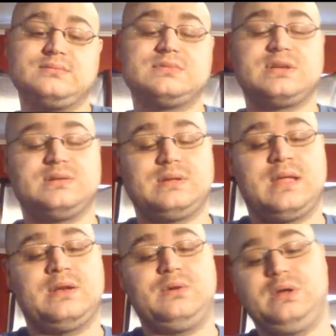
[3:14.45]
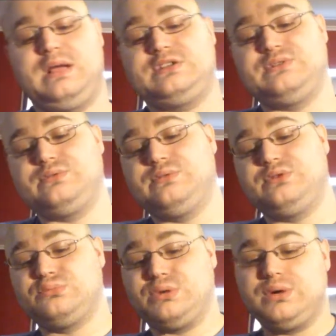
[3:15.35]
And it'll actually ruin your
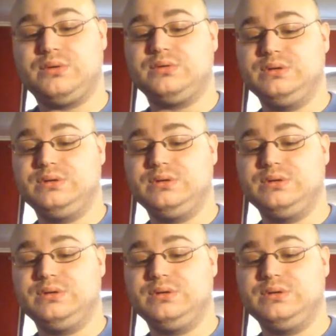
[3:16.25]
bowl.